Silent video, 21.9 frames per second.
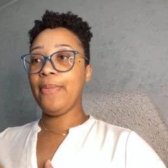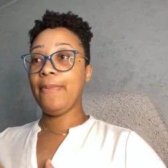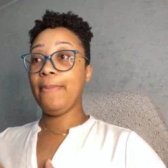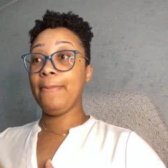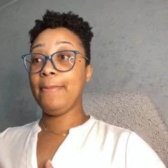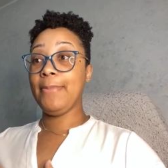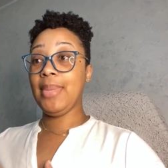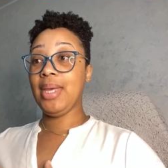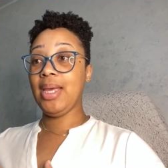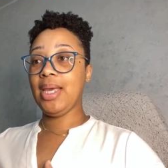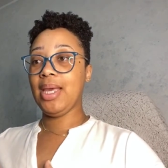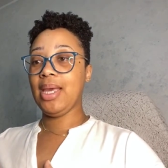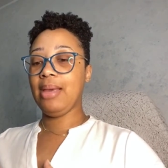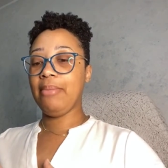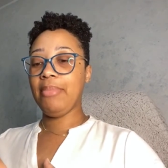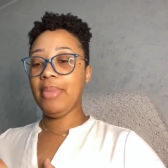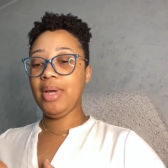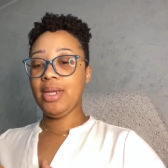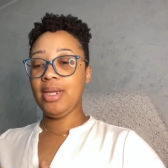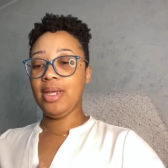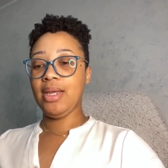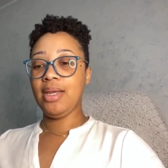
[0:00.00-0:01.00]
making
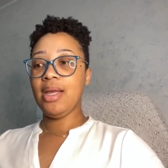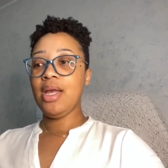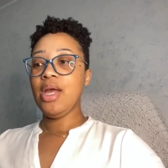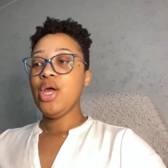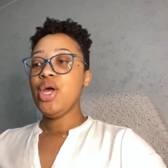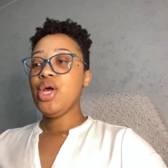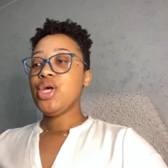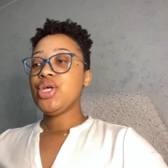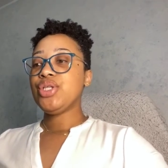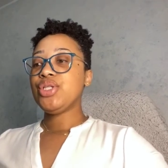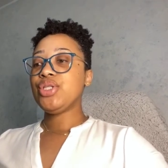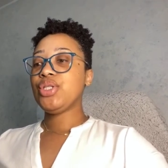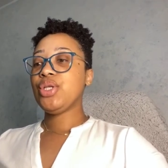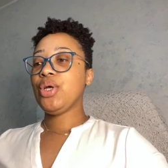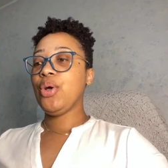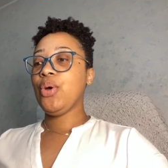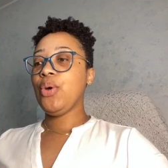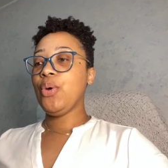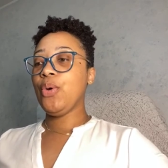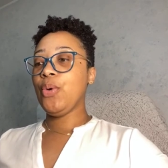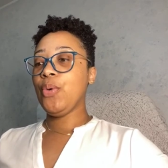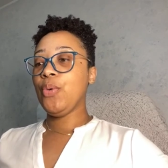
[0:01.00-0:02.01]
money.
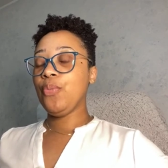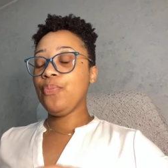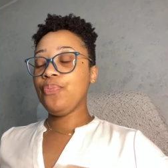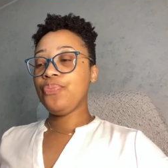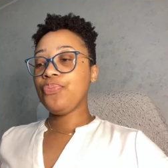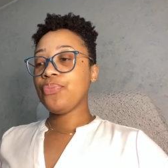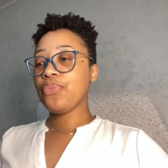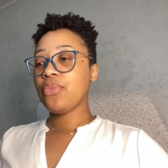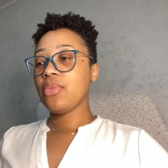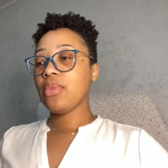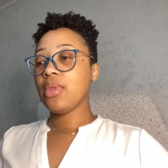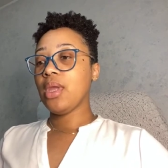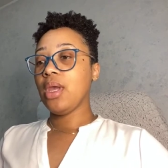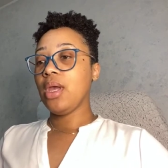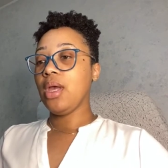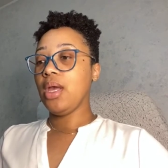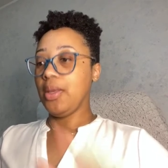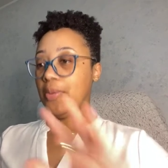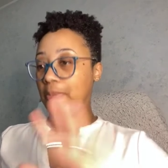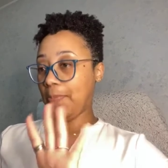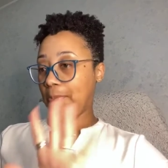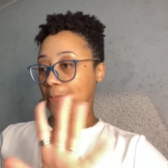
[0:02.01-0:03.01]
So
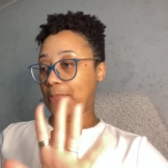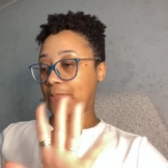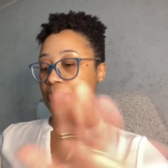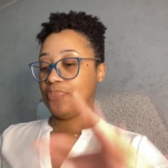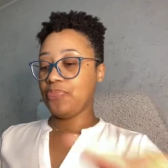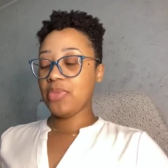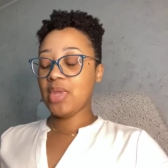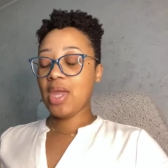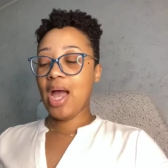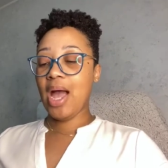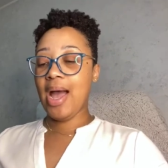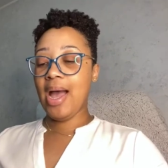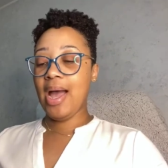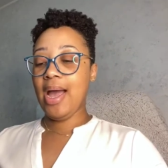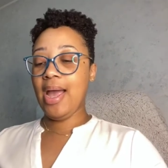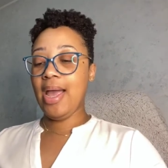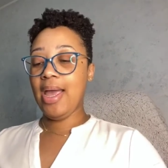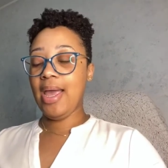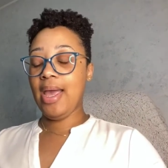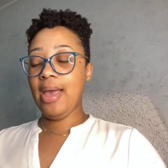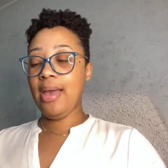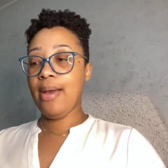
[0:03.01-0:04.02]

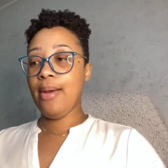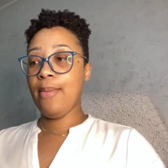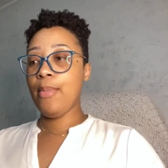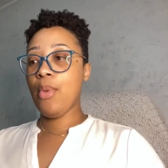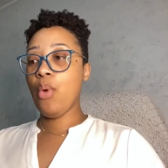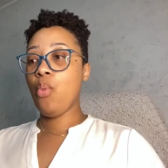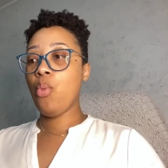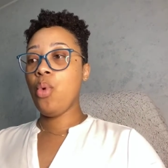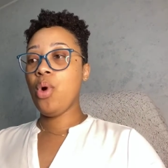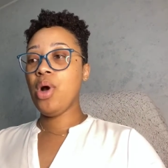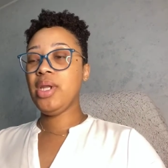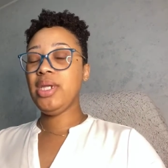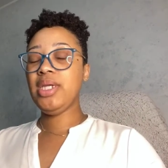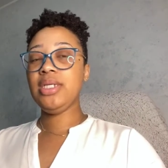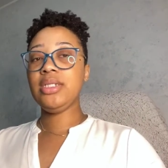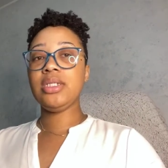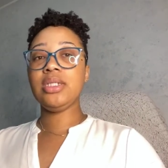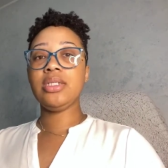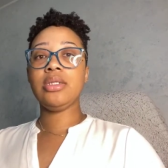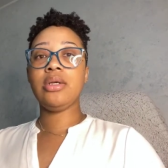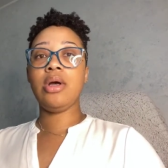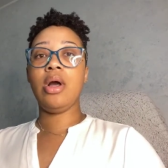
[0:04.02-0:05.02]
I am wanting
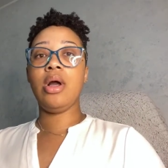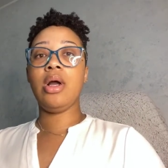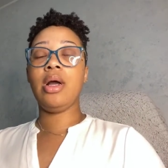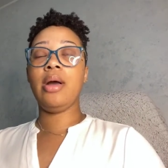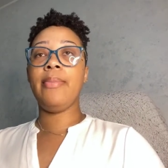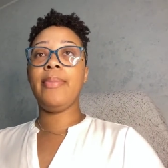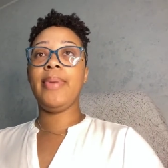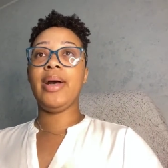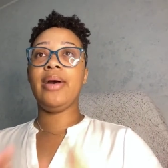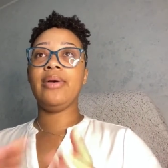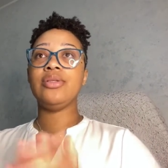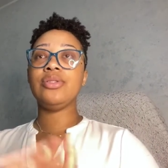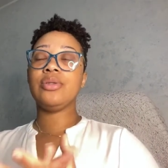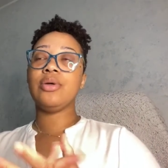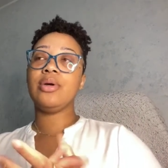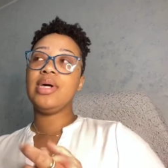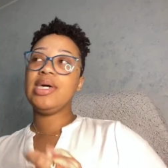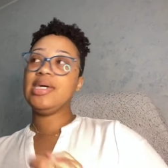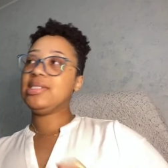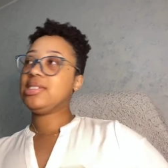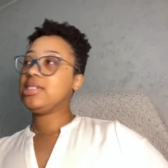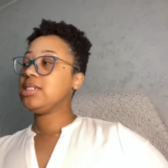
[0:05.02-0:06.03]
to talk about. So
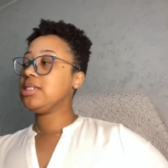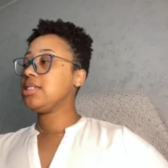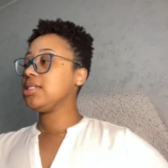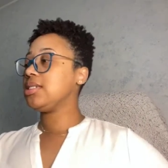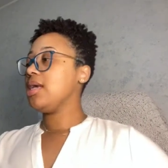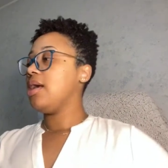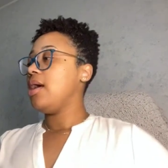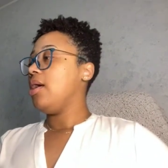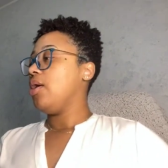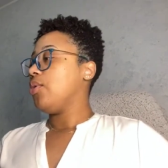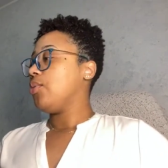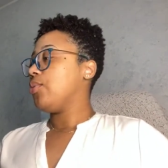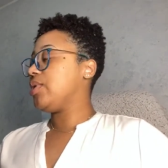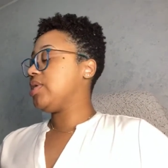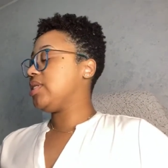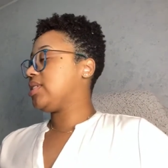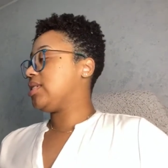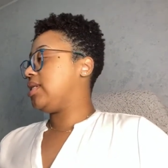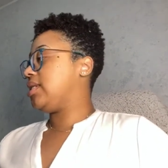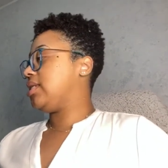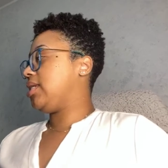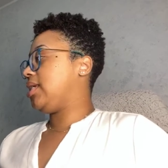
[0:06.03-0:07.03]
I just
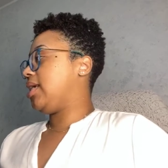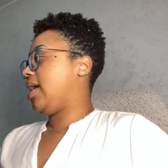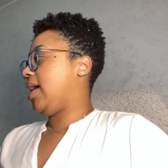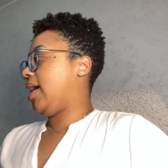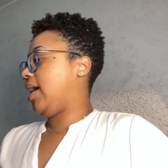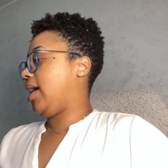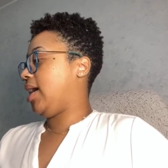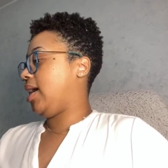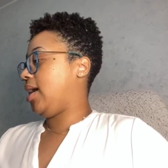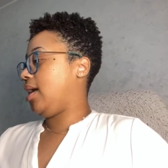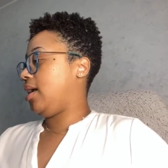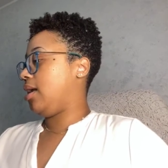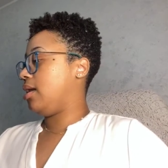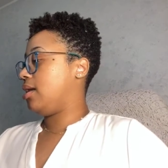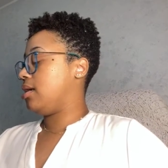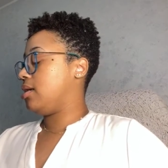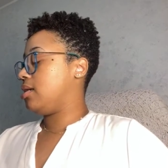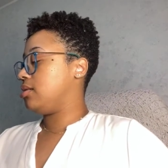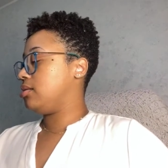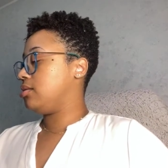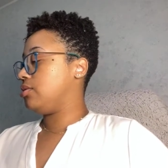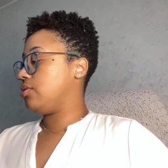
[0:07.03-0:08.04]
recently had
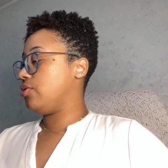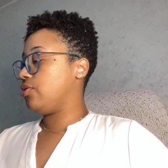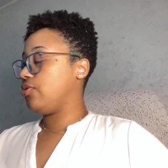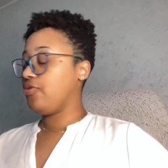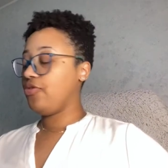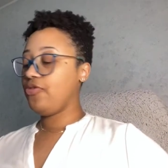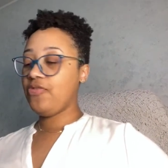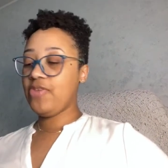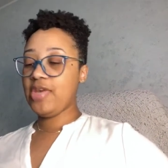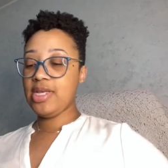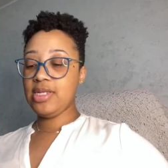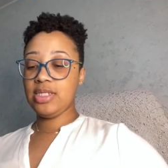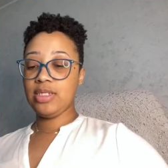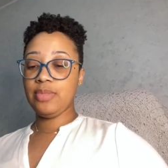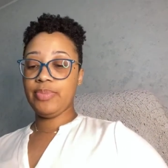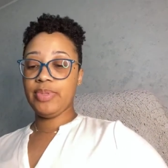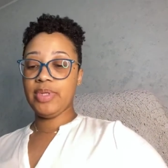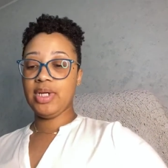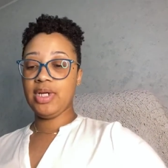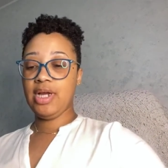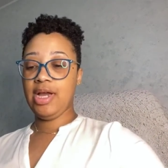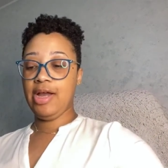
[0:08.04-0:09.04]
a little
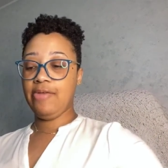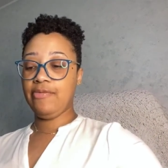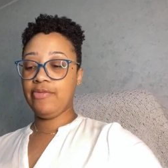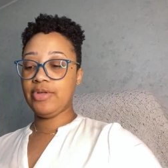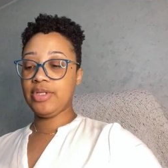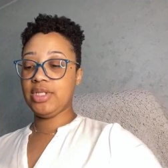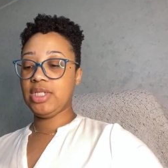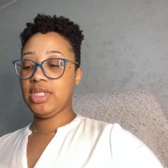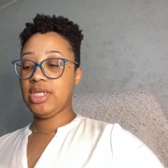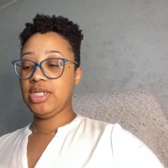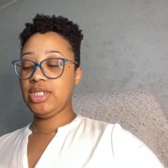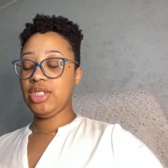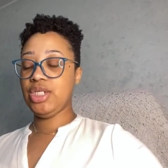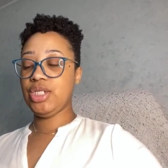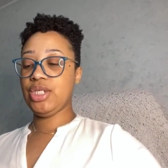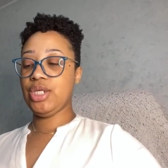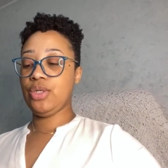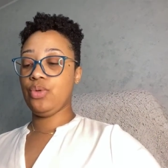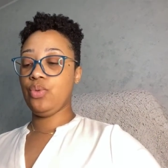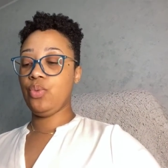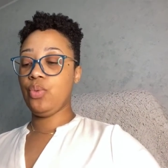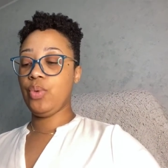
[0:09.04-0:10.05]
Facebook
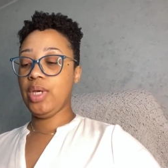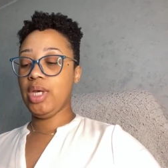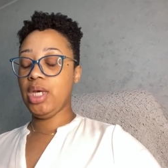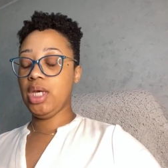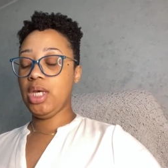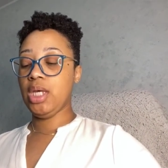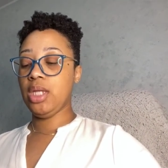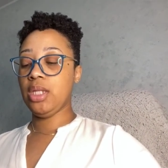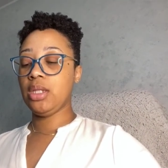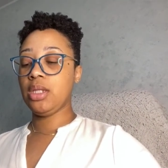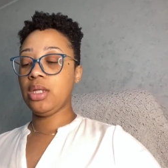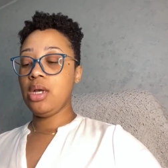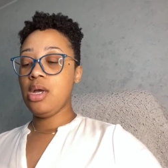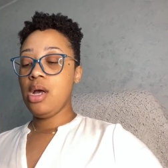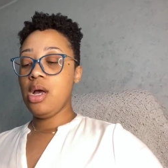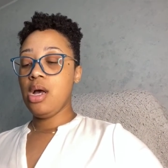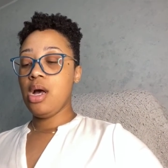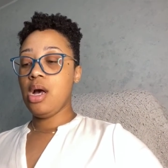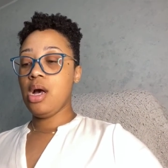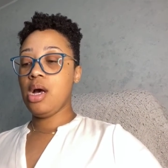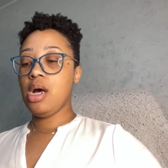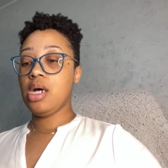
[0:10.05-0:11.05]
conversation with
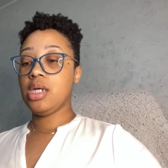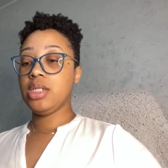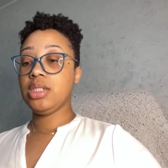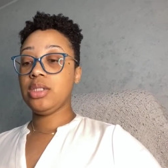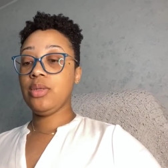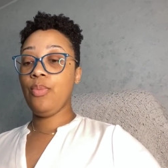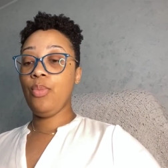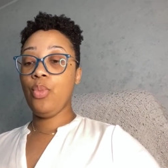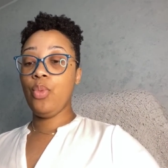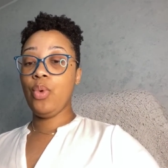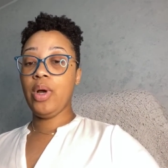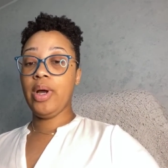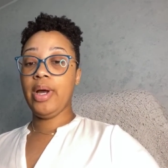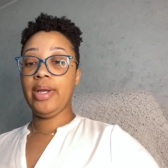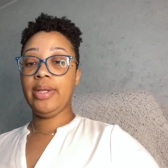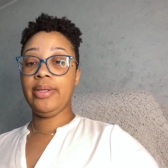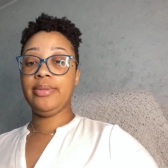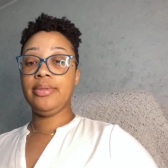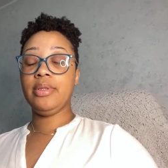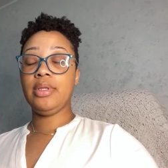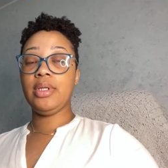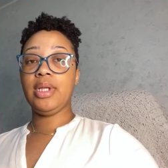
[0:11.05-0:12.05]
uh,
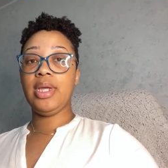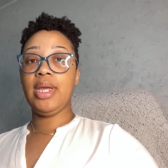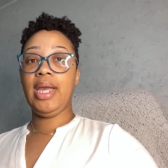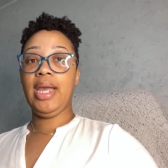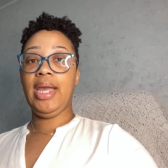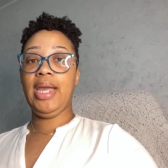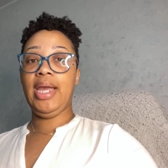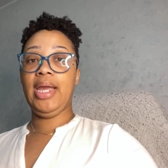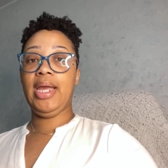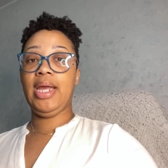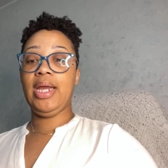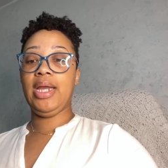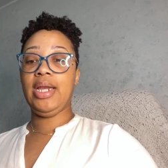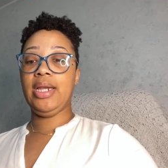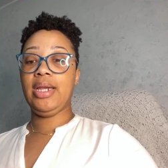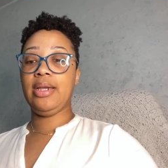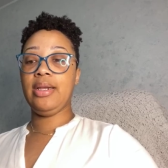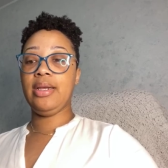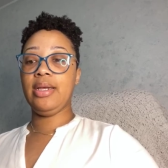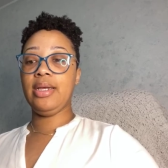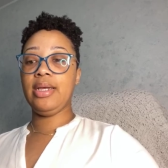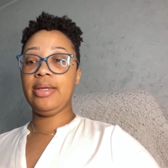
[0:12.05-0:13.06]
someone,
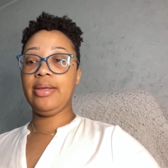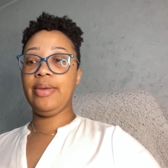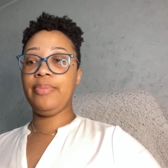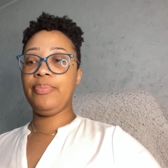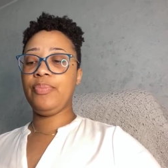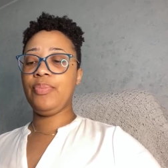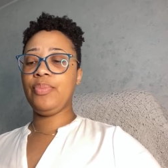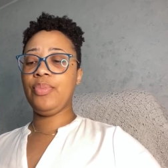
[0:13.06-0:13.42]
and it